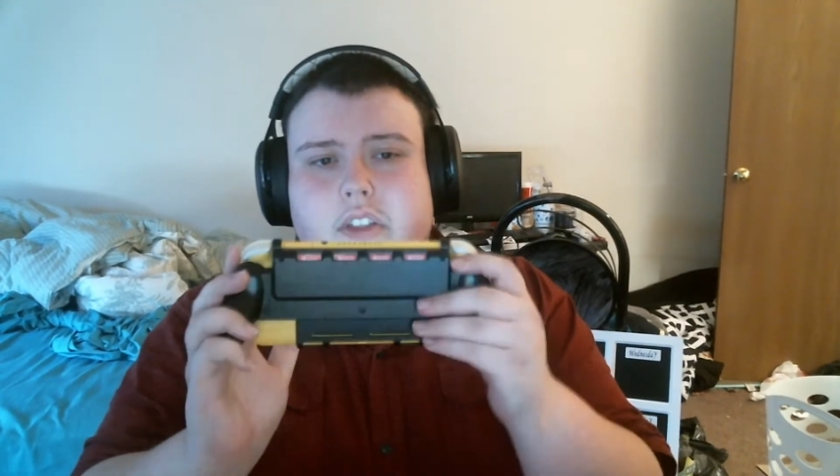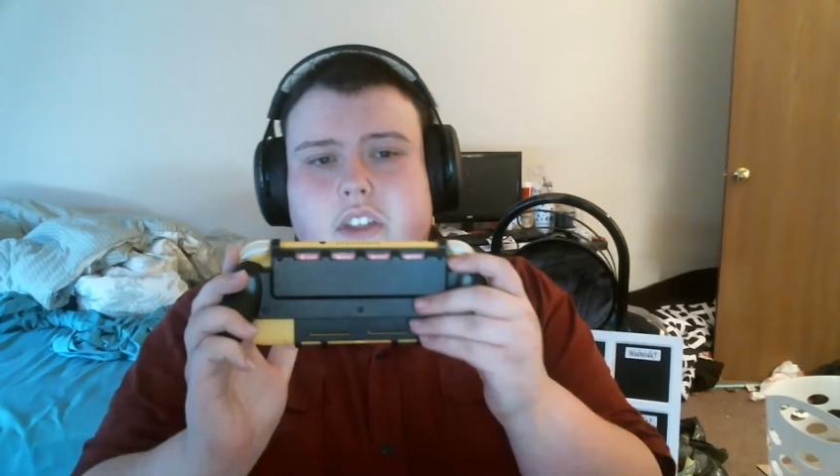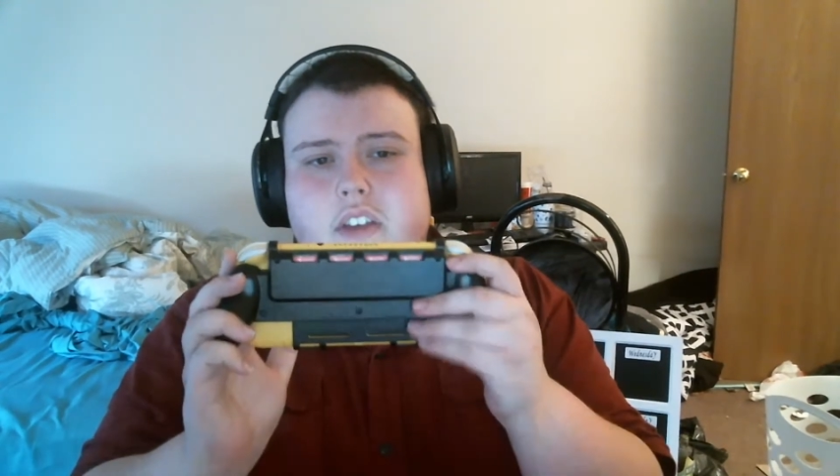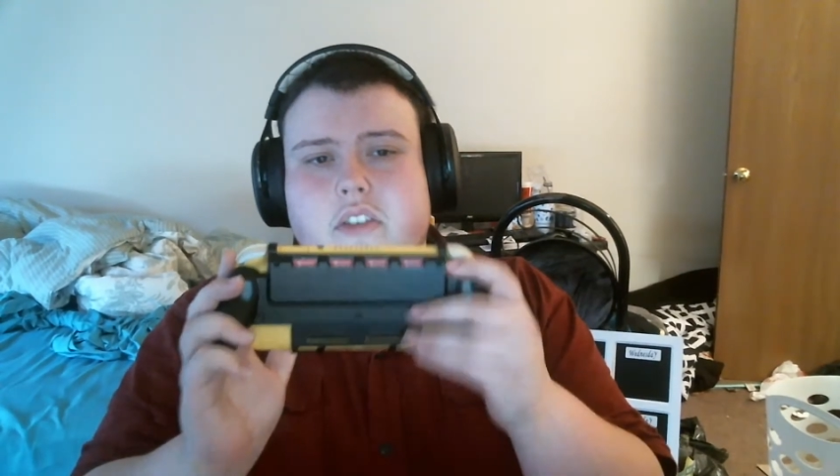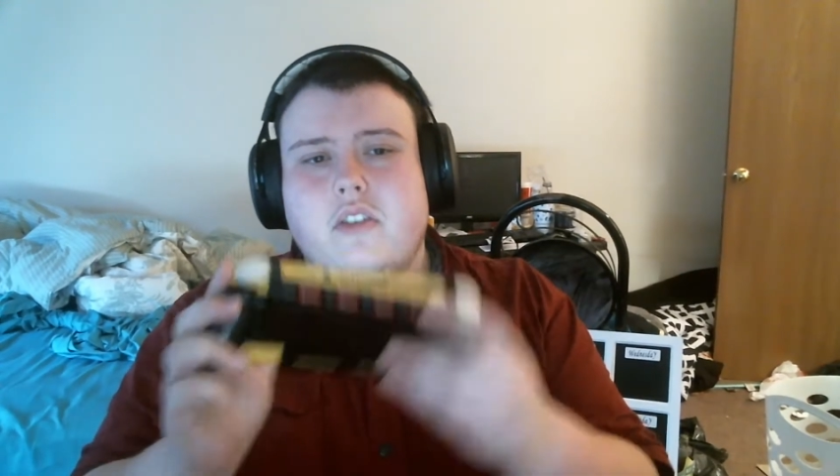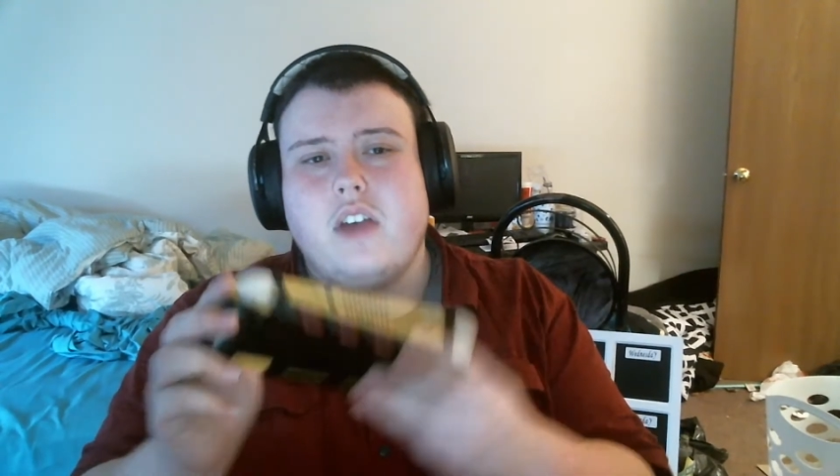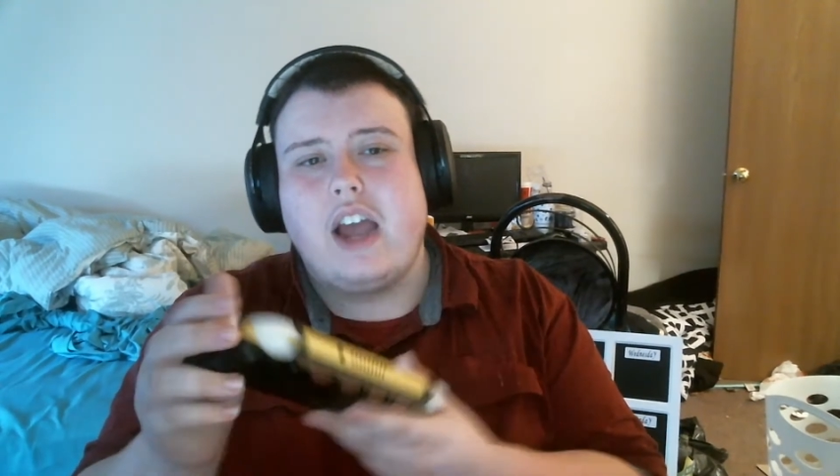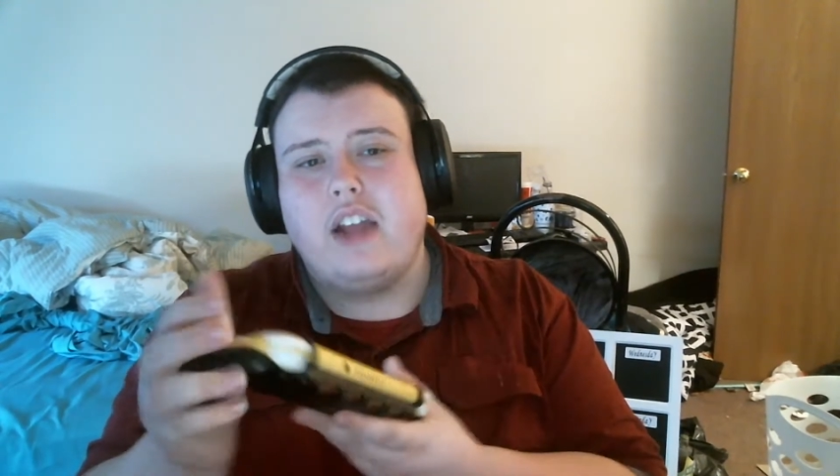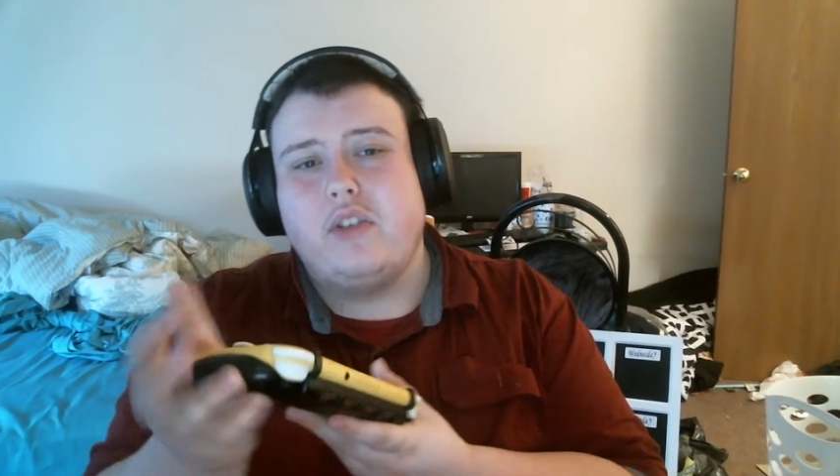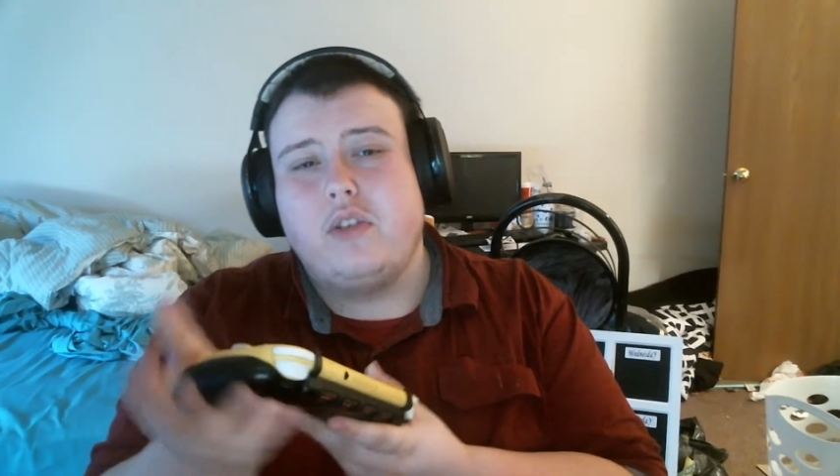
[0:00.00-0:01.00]
this.
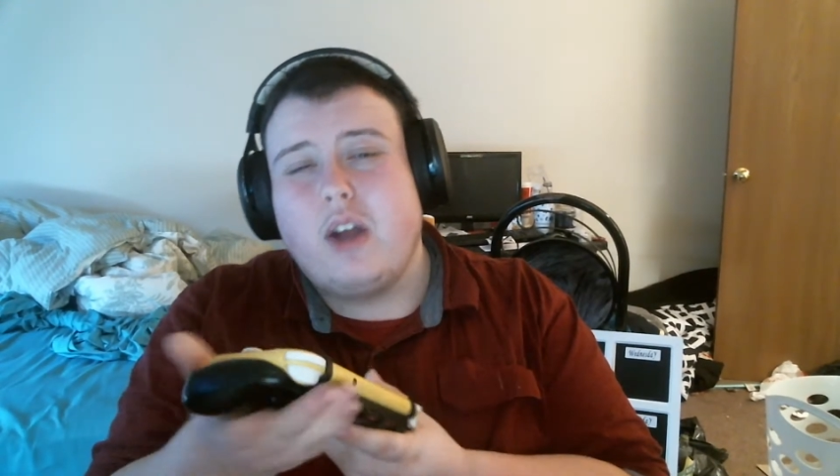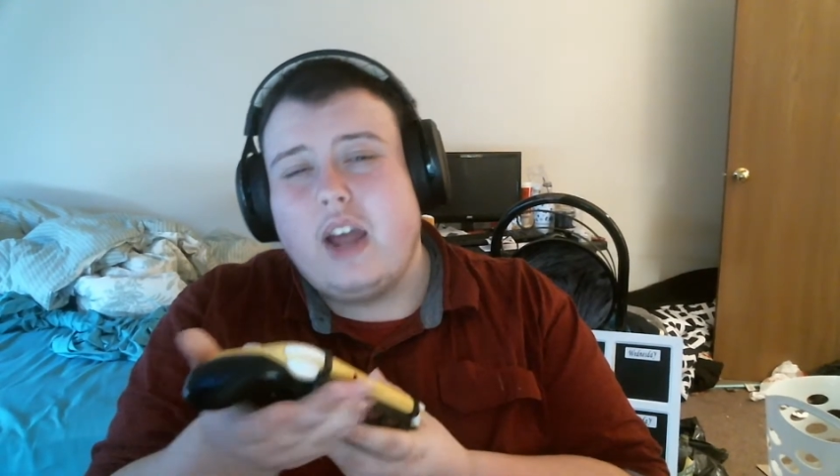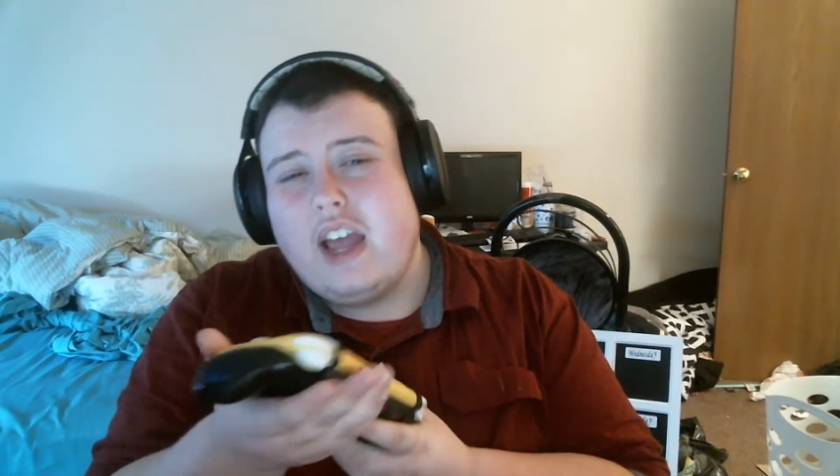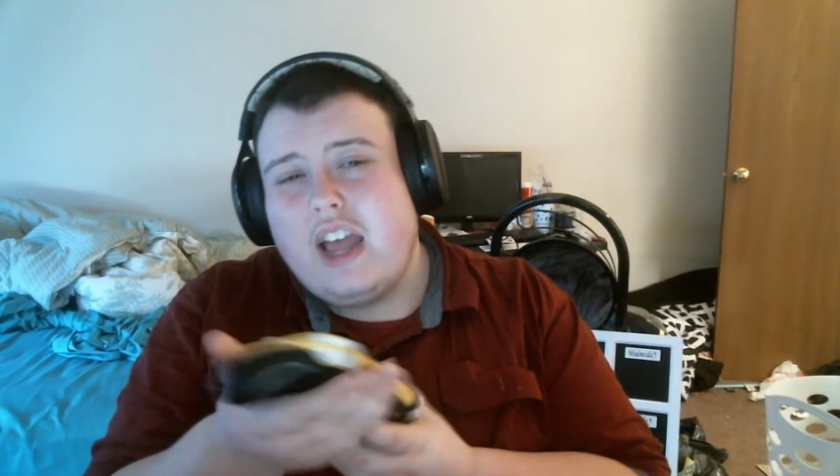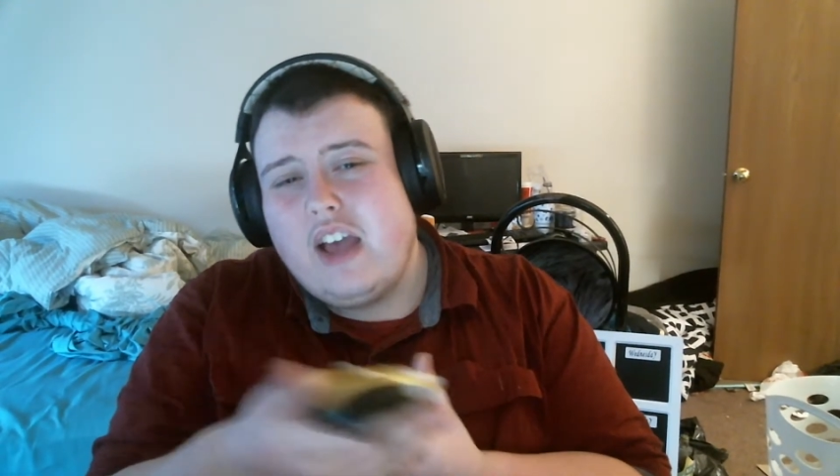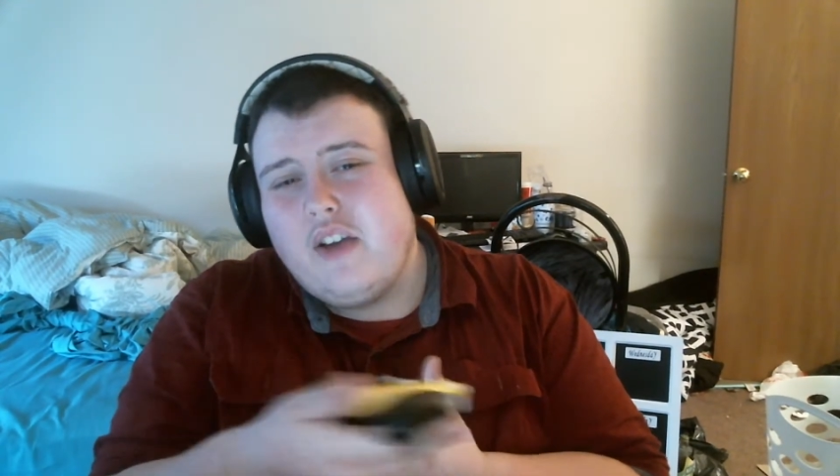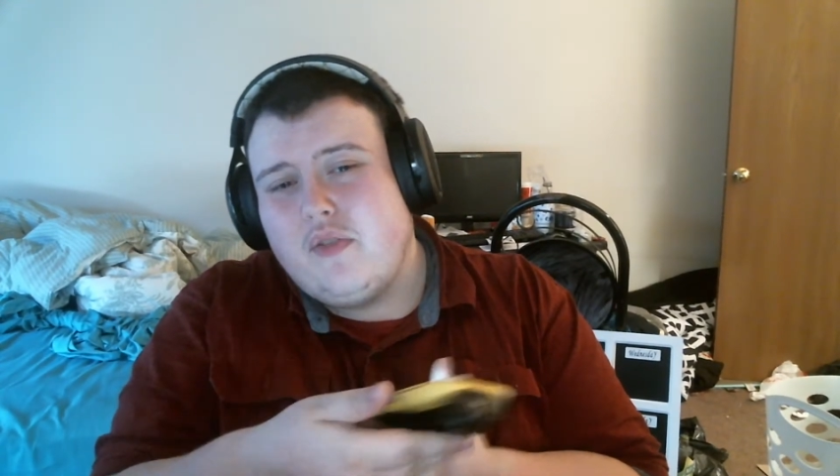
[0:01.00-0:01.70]
I do not have